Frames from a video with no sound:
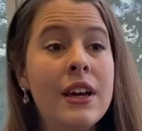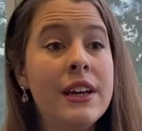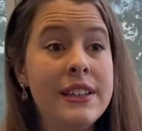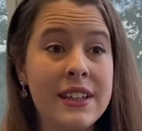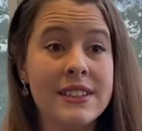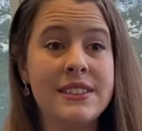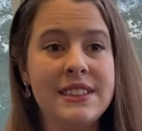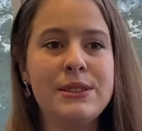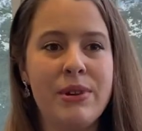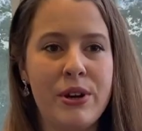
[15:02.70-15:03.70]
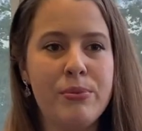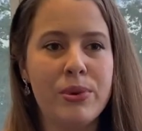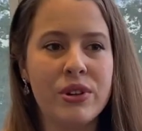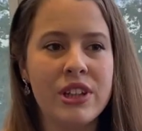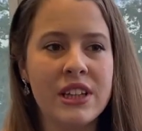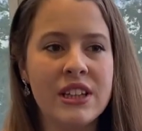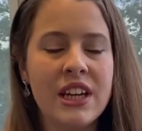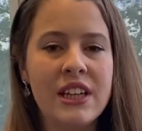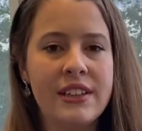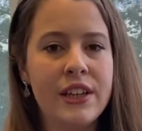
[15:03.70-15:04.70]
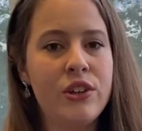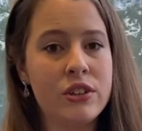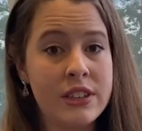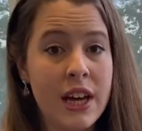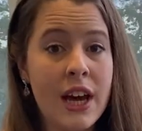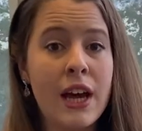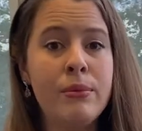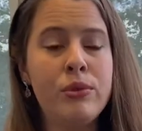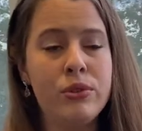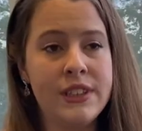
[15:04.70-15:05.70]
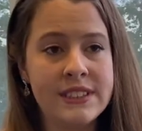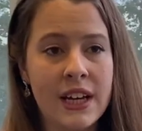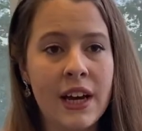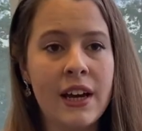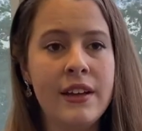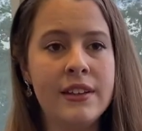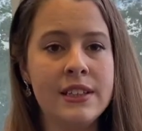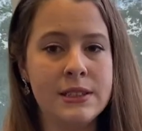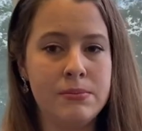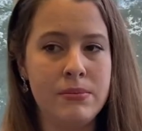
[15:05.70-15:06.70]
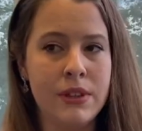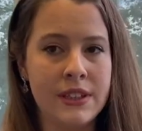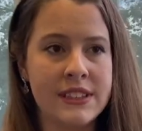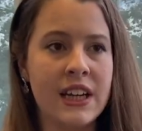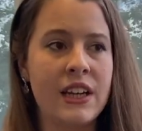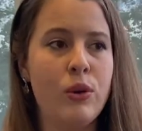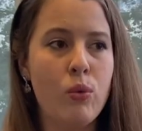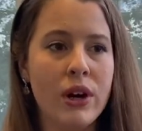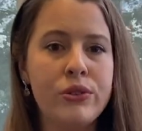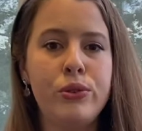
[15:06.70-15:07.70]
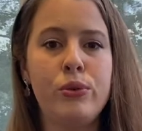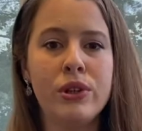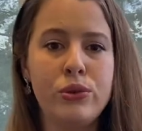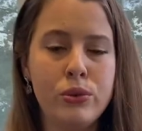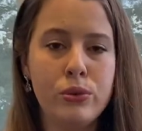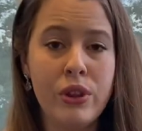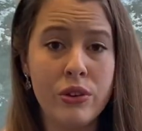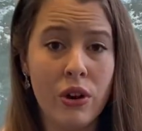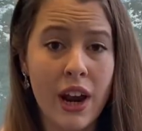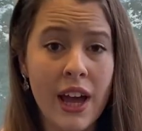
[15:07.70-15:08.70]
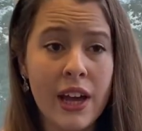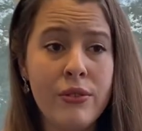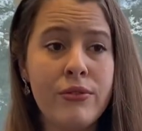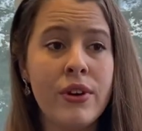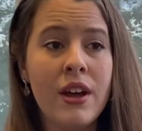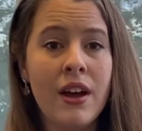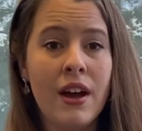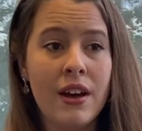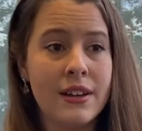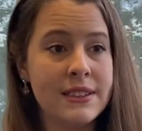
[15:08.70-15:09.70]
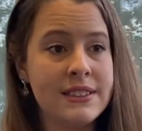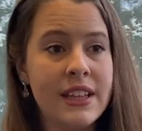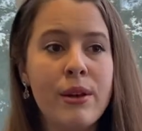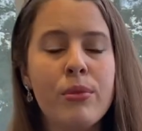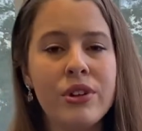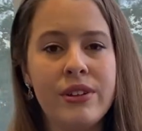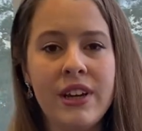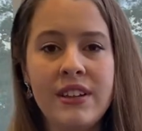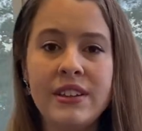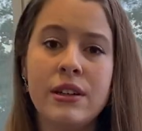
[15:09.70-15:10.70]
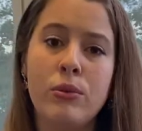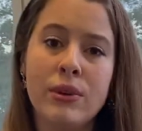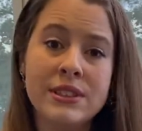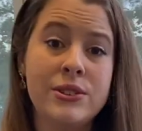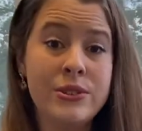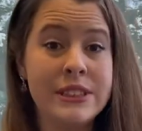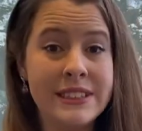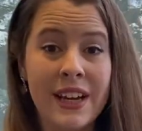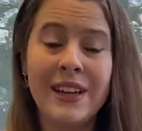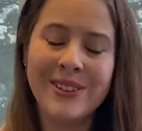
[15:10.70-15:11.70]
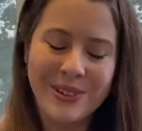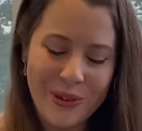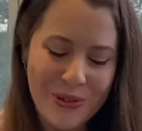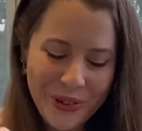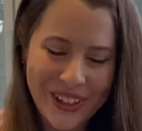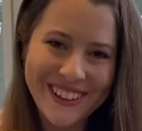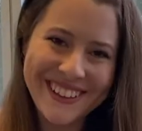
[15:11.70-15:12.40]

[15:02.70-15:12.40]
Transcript: Yes, this is very important. Take your time to decide exactly what you want to do with your life. Stay motivated, and once you decide, go for it.